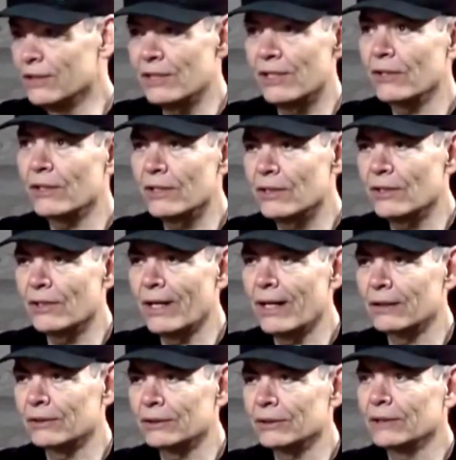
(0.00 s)
the examples of
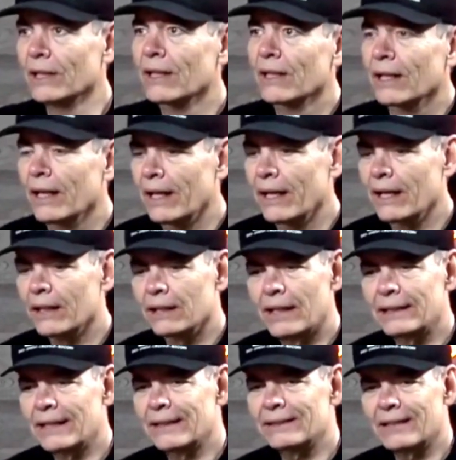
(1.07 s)
Terra Luna and
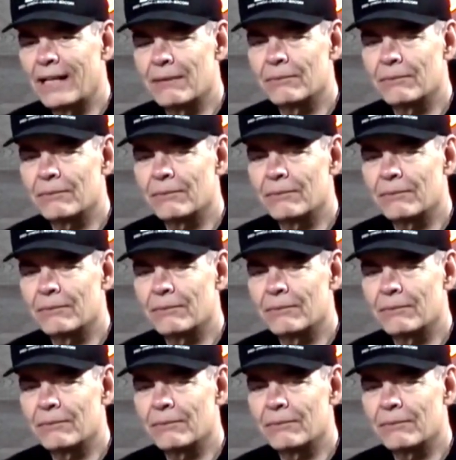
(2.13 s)
FTX,